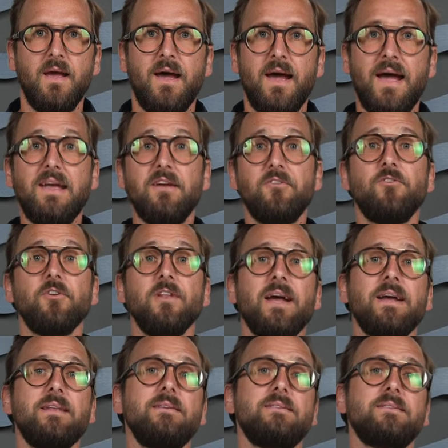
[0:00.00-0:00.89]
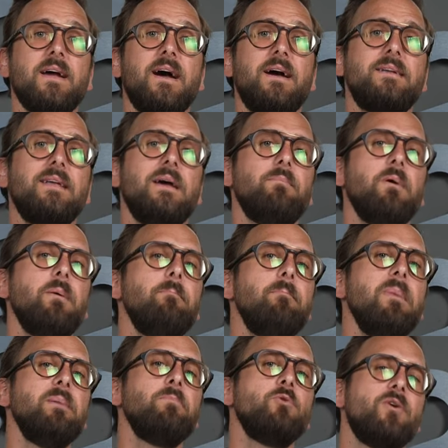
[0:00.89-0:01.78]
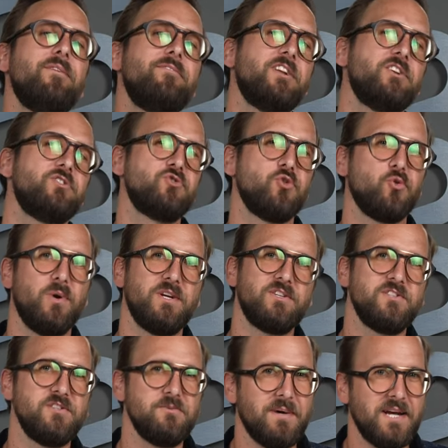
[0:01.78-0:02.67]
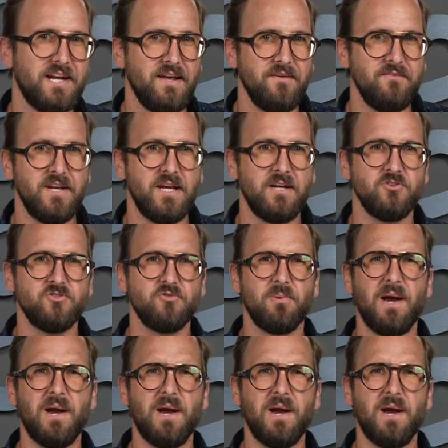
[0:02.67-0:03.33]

Hey, if you're liking this content, but maybe you have additional questions about aviators,